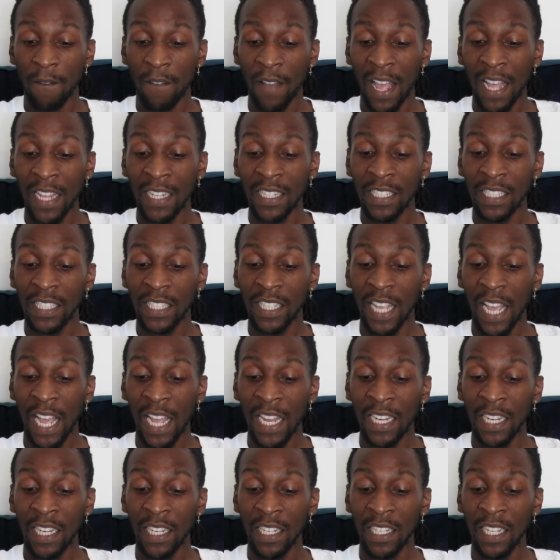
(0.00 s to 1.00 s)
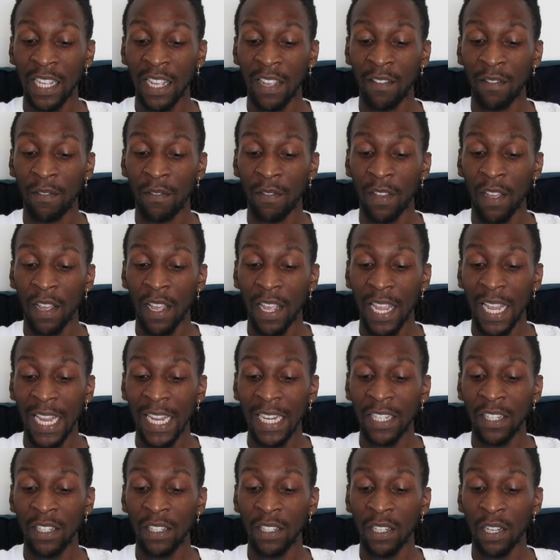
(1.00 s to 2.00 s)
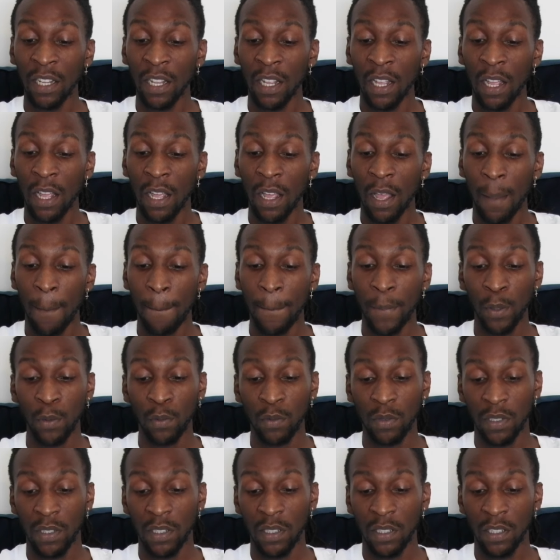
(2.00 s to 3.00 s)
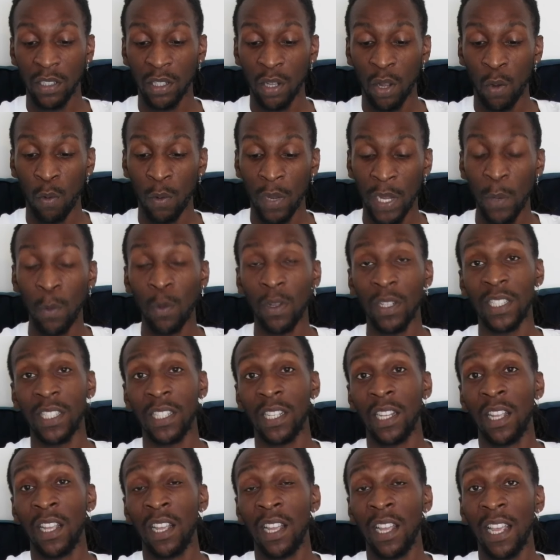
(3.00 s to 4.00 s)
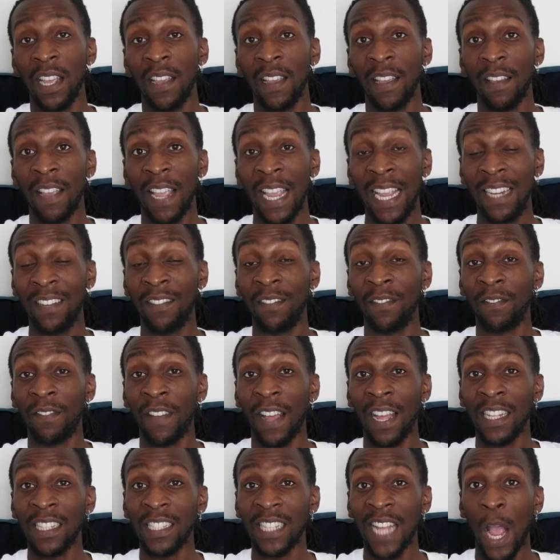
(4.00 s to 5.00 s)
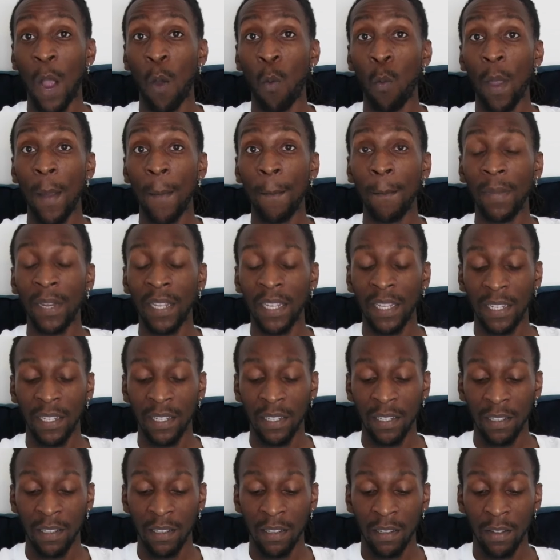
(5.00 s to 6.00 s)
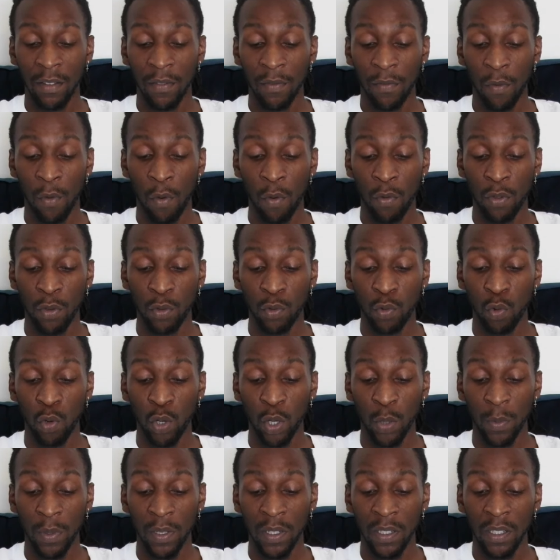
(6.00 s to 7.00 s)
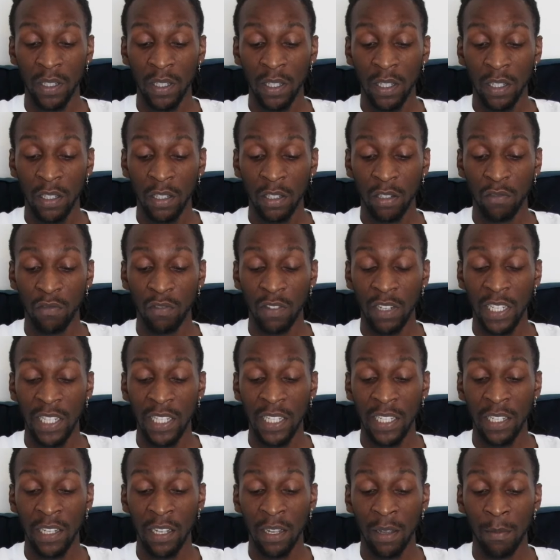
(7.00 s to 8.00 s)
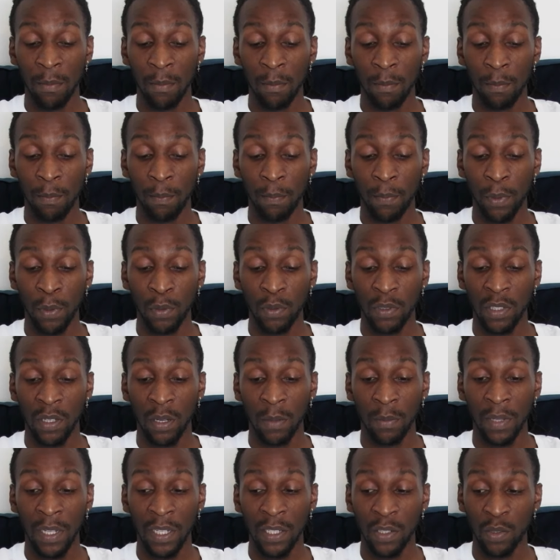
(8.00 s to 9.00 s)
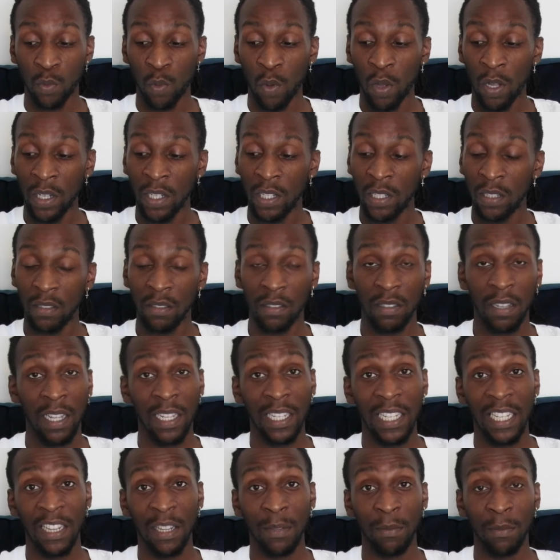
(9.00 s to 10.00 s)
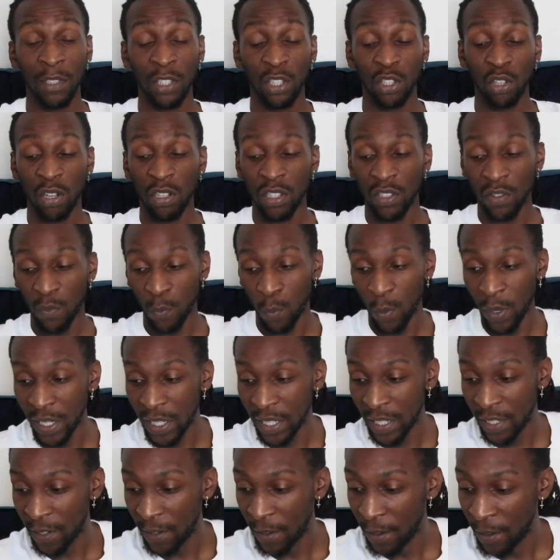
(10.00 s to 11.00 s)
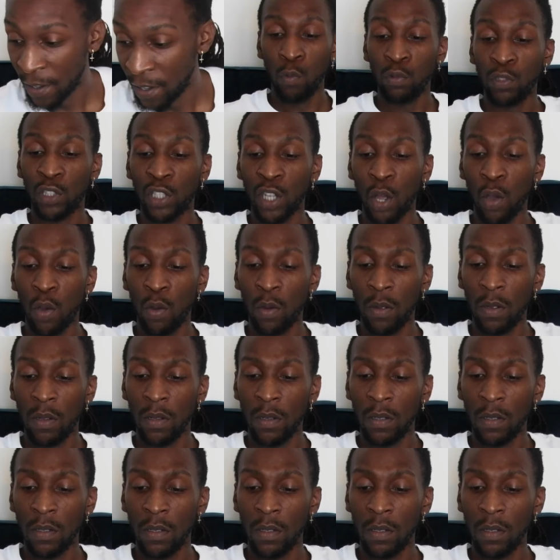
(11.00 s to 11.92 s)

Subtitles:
fans can give England a boost. So he wants England fans at Wembley for the tournament to really boost up their squad and give them a chance of winning. Also,